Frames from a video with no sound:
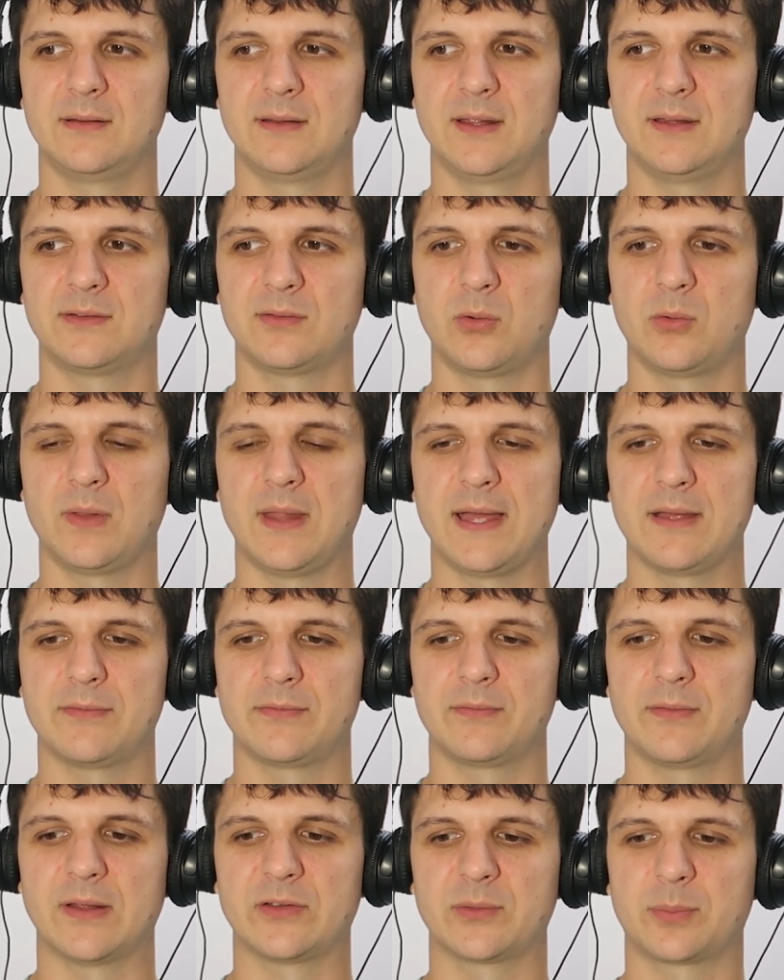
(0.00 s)
his own
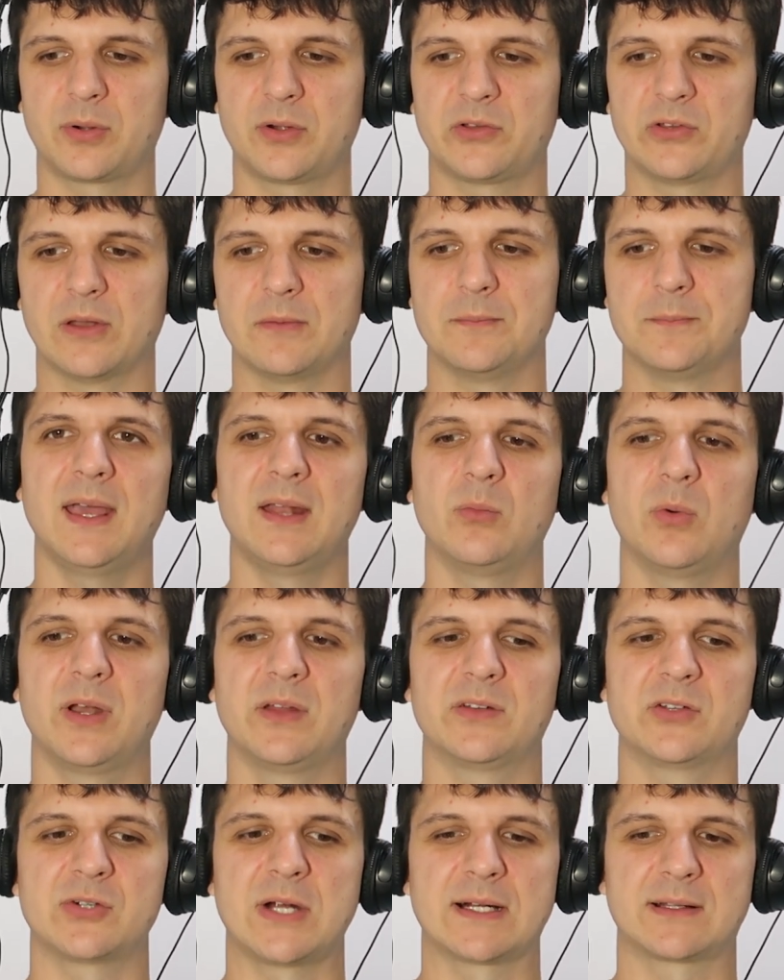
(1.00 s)
life as a person and what
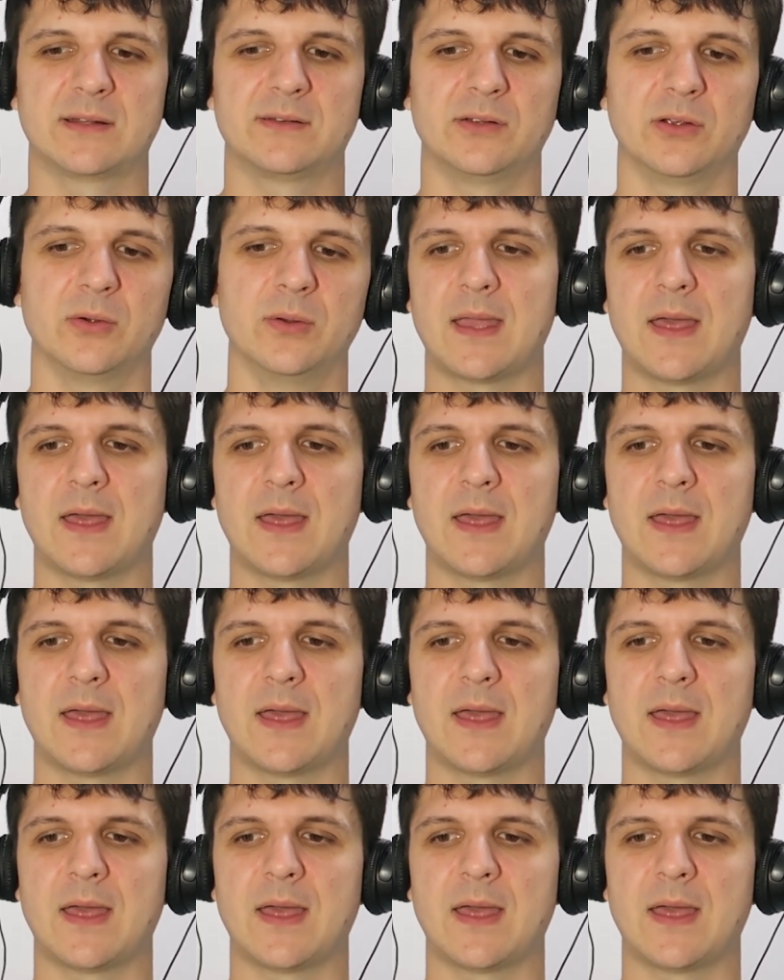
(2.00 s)
he's attracted to.